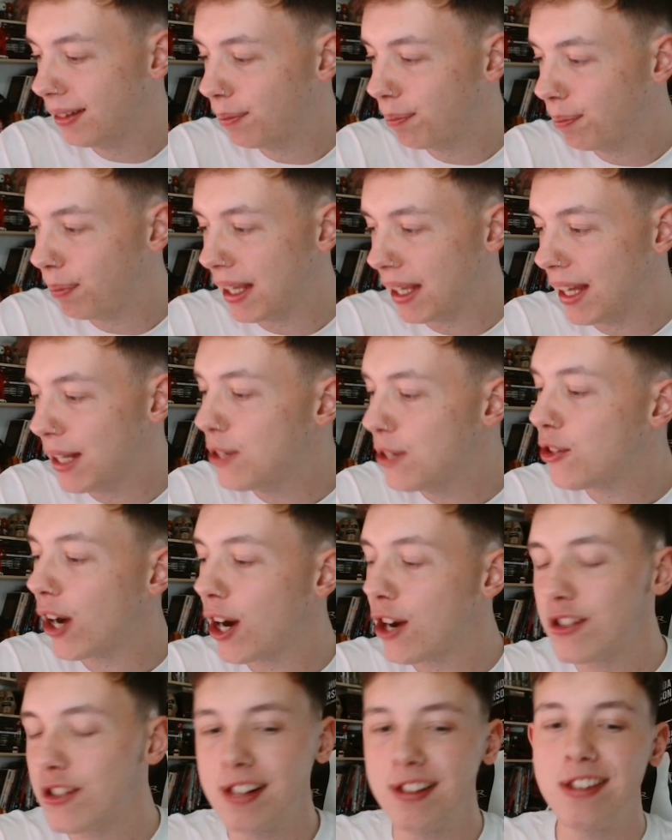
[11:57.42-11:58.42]
Be
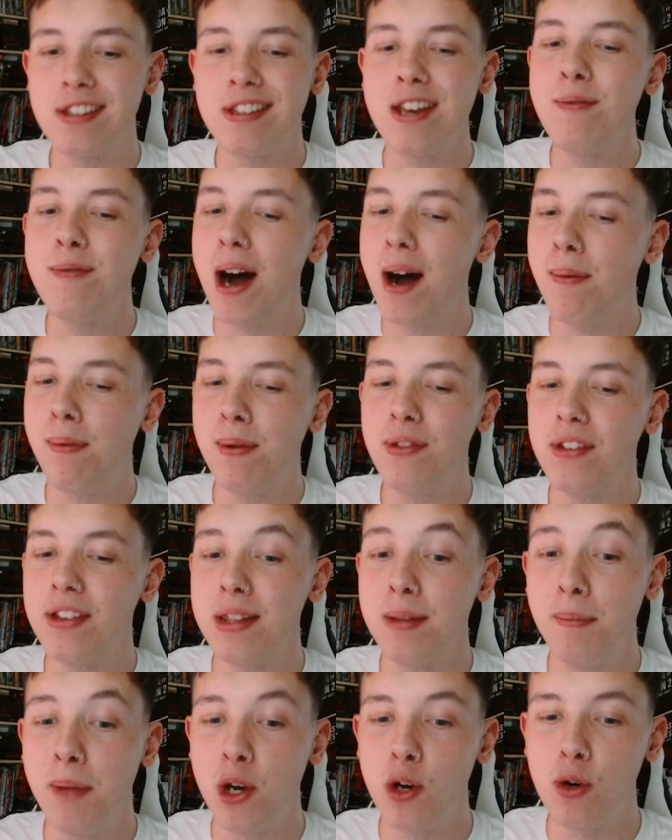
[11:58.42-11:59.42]
interesting to see what happens in
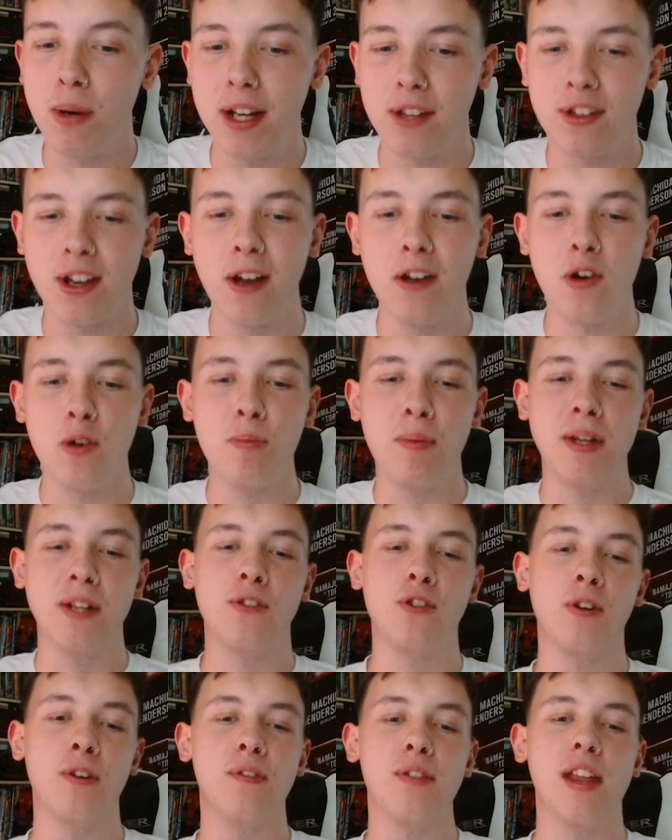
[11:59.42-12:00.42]
the middleweight title
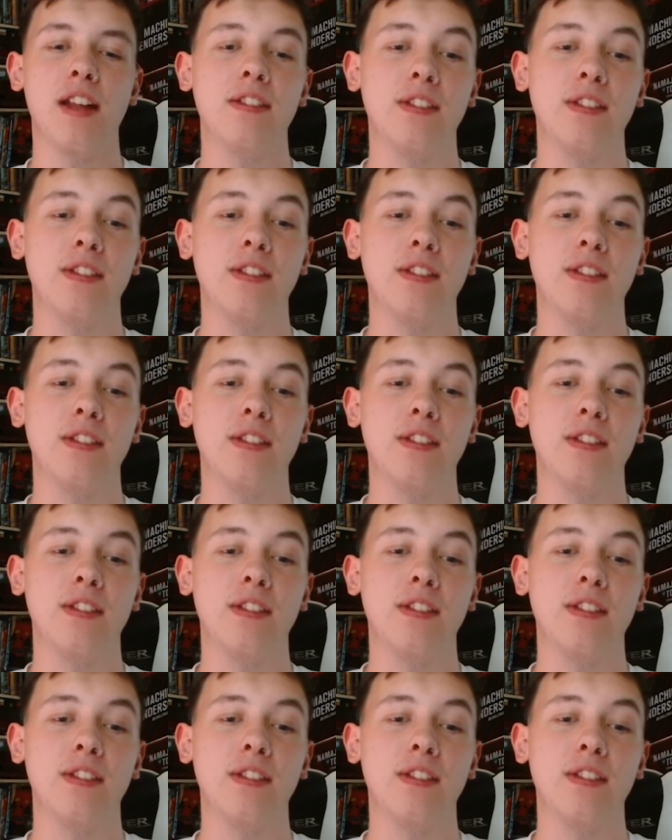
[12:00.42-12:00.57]
picture if that